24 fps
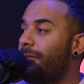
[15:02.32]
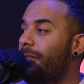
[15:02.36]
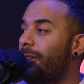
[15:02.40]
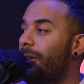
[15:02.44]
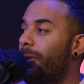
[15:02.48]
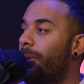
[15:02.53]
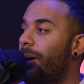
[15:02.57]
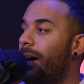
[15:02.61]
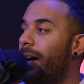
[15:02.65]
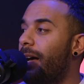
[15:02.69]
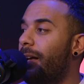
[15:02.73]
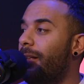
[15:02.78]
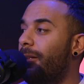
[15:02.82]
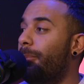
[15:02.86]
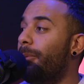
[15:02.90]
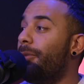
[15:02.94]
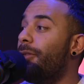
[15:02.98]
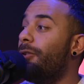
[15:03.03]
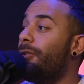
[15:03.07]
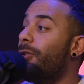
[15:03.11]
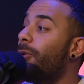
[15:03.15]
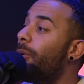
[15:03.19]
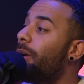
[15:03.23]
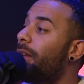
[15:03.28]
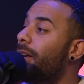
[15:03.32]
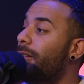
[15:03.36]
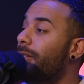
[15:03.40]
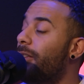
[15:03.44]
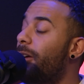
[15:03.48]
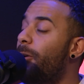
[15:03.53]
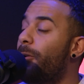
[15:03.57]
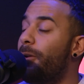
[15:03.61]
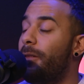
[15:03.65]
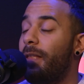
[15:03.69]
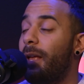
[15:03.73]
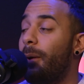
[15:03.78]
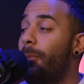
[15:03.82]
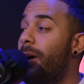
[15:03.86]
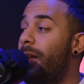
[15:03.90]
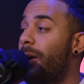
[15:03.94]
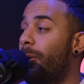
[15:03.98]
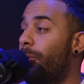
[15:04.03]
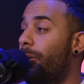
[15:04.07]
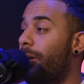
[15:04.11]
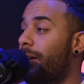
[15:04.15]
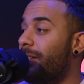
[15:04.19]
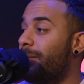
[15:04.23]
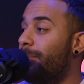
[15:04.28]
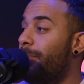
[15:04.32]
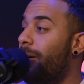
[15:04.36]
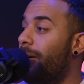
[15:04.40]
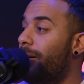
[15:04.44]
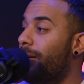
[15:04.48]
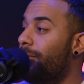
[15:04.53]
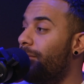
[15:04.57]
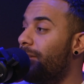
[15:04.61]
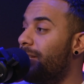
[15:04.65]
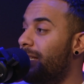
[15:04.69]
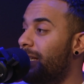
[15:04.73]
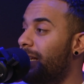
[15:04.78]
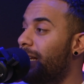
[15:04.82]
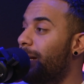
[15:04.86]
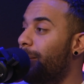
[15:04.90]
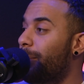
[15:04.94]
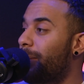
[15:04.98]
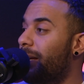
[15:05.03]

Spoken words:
for a while, but they're doing it alone, and they want to work as part of a team.